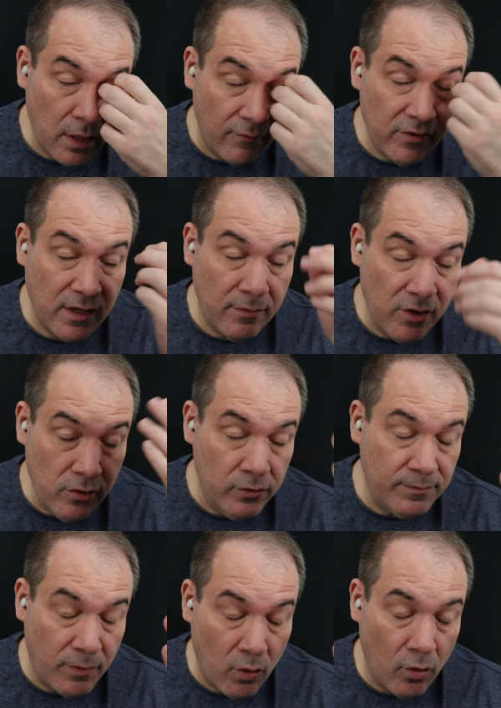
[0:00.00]
every time you
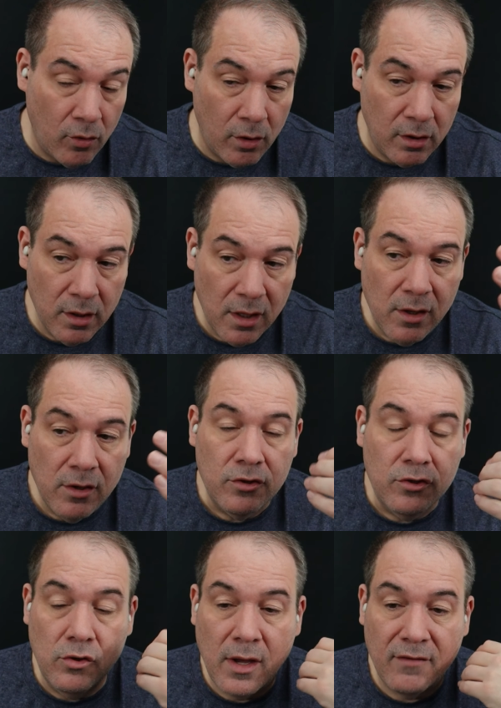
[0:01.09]
use poll, you